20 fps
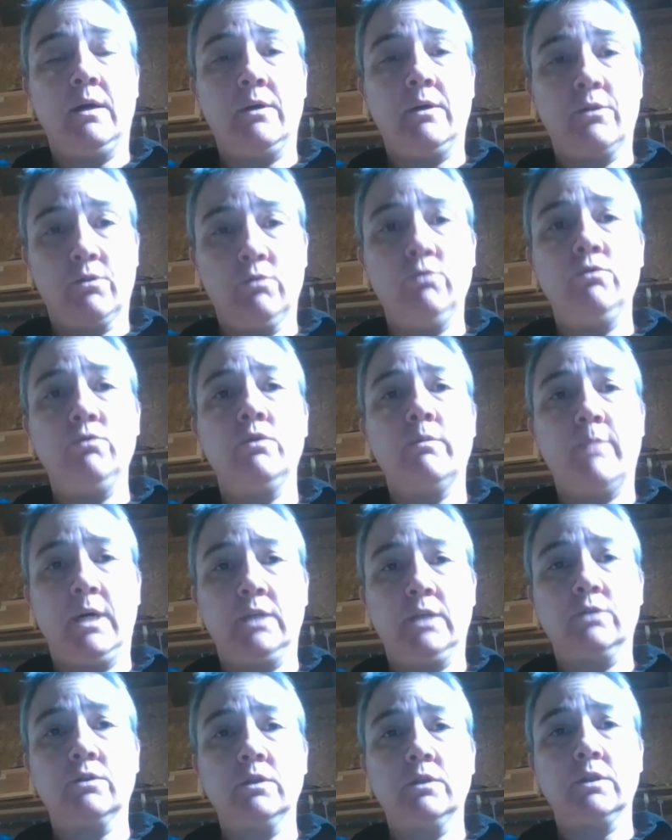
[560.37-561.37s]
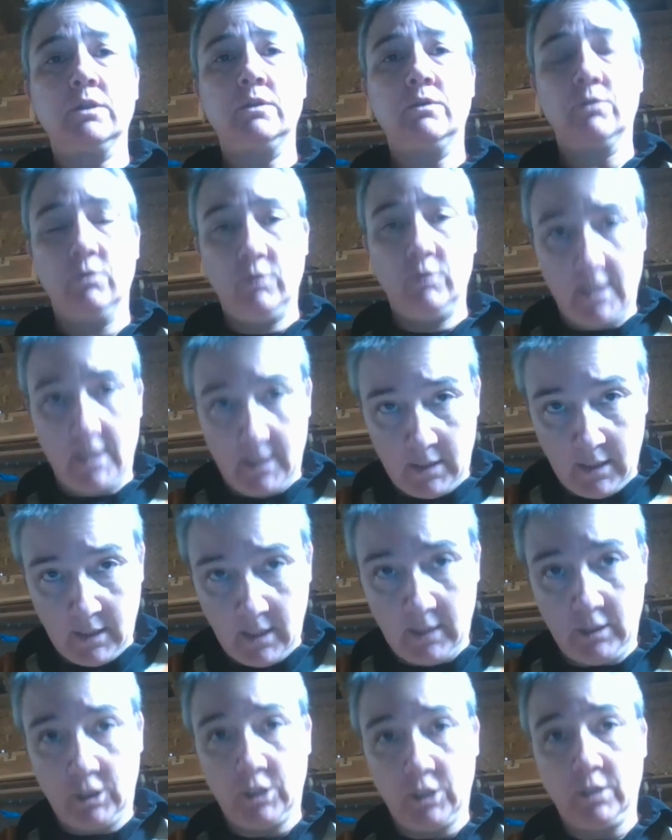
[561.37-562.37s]
through the mantras and through the
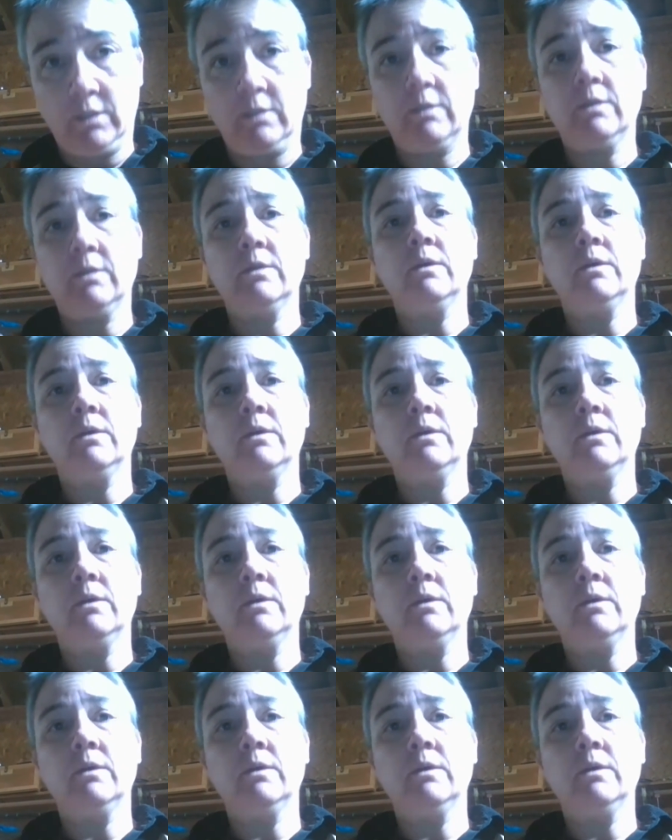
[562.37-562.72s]
intention